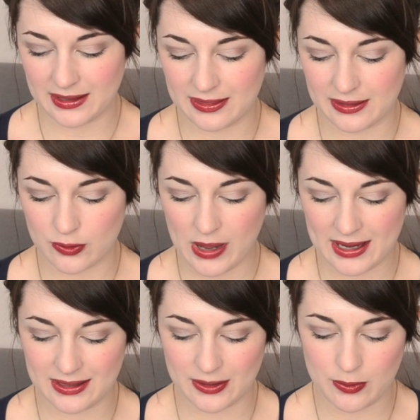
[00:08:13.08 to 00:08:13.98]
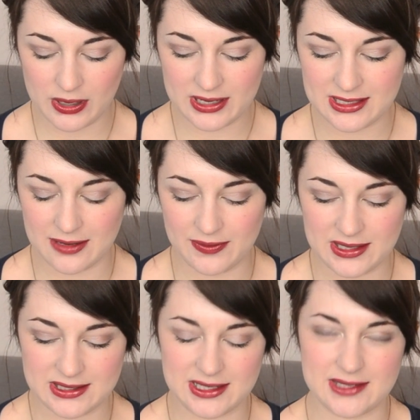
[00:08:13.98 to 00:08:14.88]
the quality of
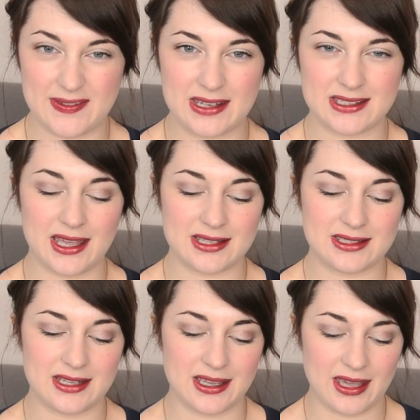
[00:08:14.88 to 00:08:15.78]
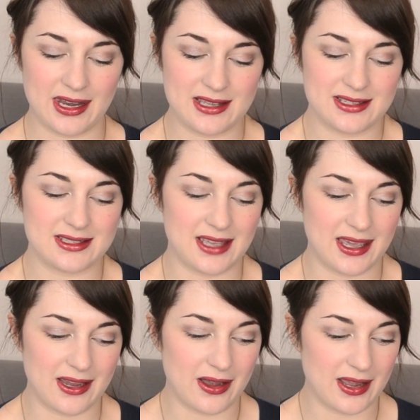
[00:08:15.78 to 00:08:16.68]
this is fantastic. And as I
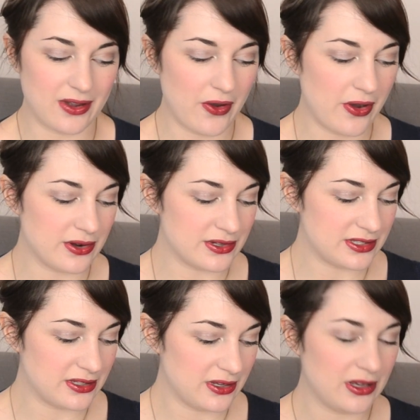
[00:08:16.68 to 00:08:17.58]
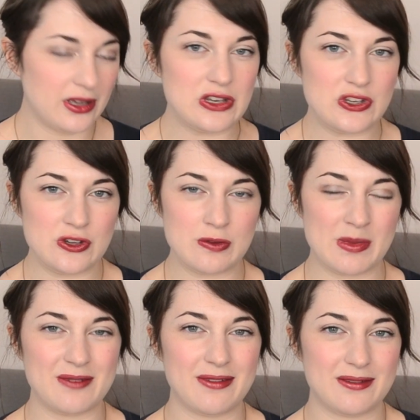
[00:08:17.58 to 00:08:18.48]
say, I can't do
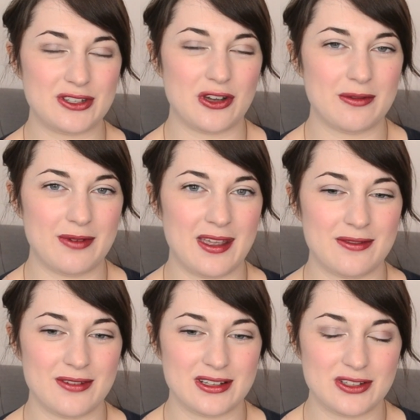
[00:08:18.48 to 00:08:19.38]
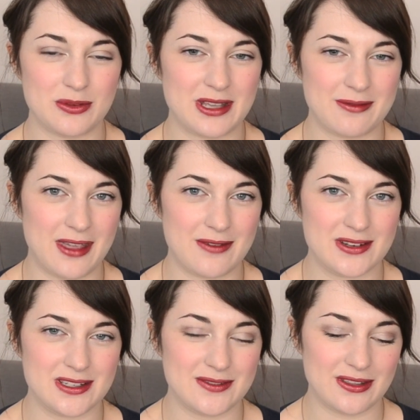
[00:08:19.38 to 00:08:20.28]
my top 10
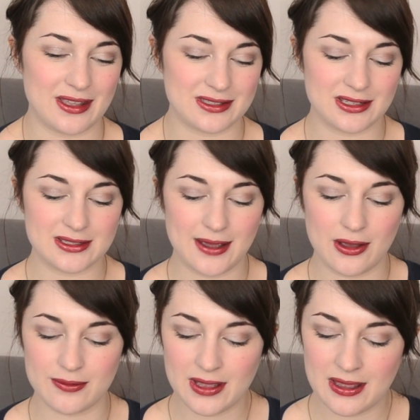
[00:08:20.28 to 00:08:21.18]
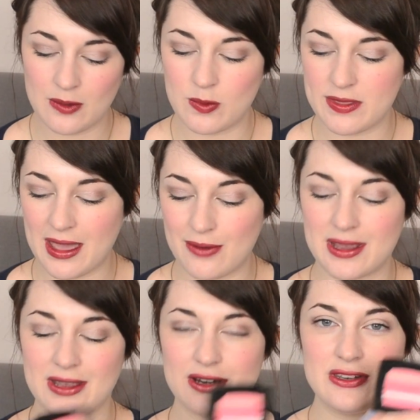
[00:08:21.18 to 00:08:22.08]
favourites of 2012 without
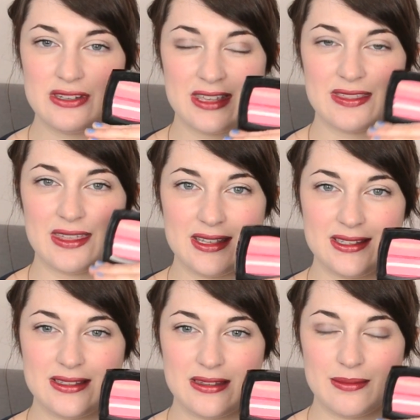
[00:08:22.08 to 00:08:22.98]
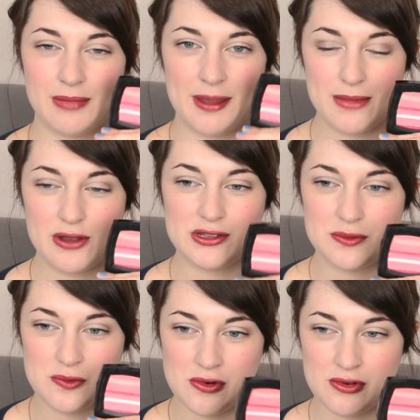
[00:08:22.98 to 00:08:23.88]
including this, my most
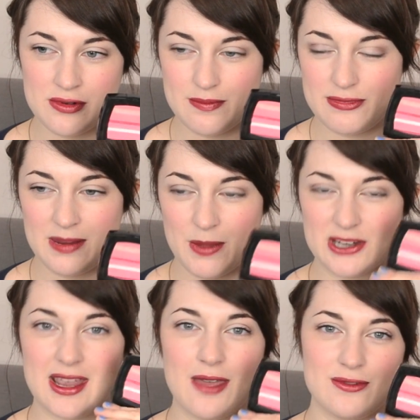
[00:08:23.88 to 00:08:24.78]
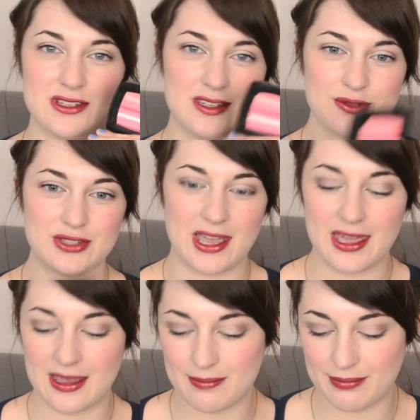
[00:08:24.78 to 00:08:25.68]
worn pretty much every single
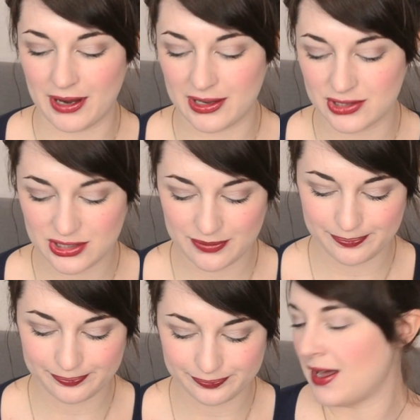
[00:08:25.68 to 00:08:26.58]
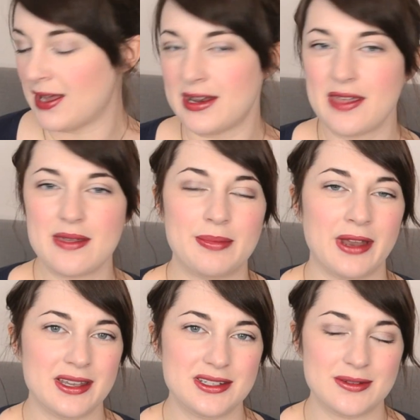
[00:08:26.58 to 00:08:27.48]
day blush. Another
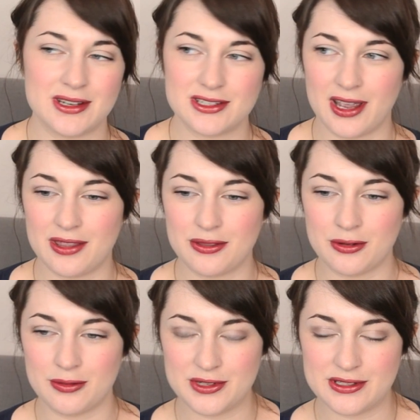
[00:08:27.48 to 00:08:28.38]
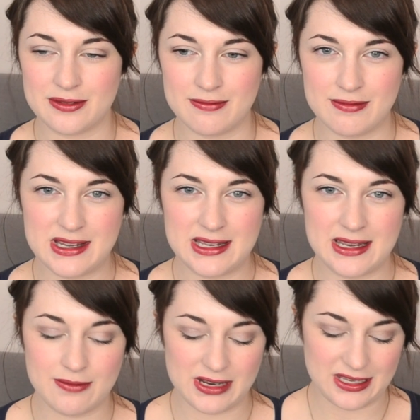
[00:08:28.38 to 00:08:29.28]
blush which I thought was
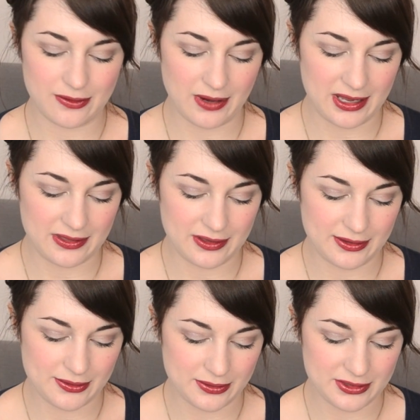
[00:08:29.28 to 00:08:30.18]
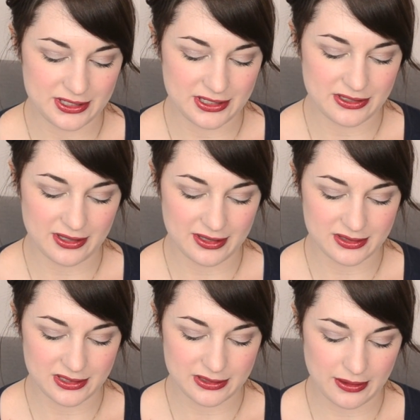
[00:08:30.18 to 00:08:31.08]
really, really great that launched in
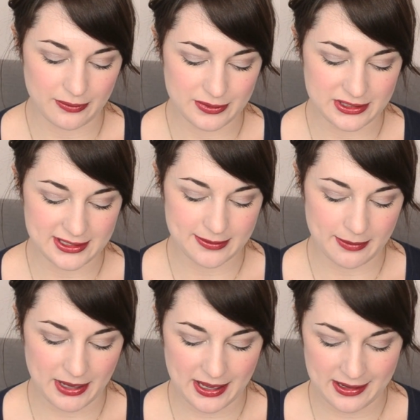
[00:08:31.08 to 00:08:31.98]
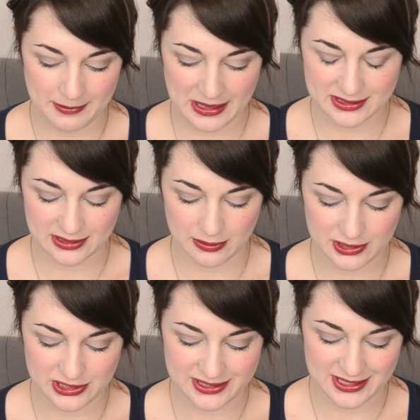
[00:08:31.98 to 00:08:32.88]
2012 was this one by Illamasqua,
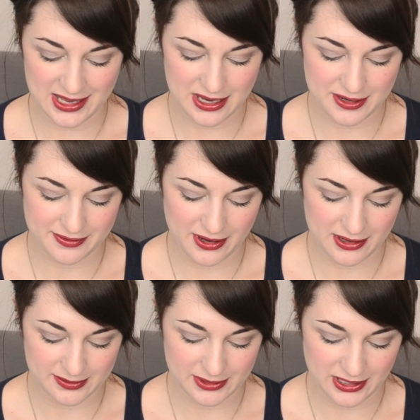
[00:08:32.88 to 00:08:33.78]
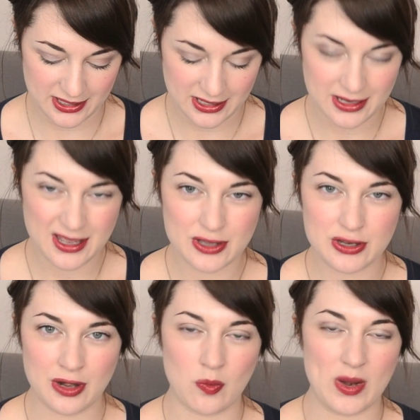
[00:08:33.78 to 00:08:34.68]
which is Naked Rose, which I
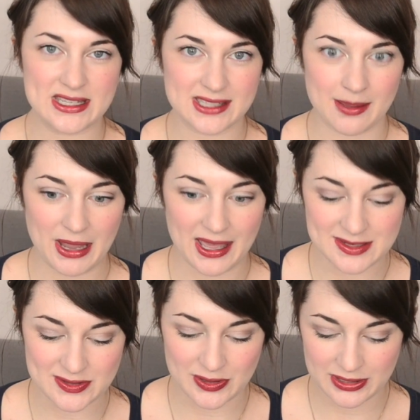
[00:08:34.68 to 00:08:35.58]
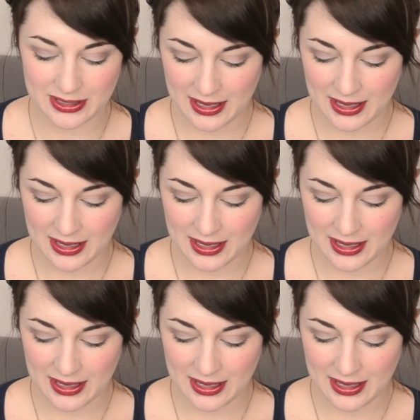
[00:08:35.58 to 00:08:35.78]
couldn't wait to get my hands on.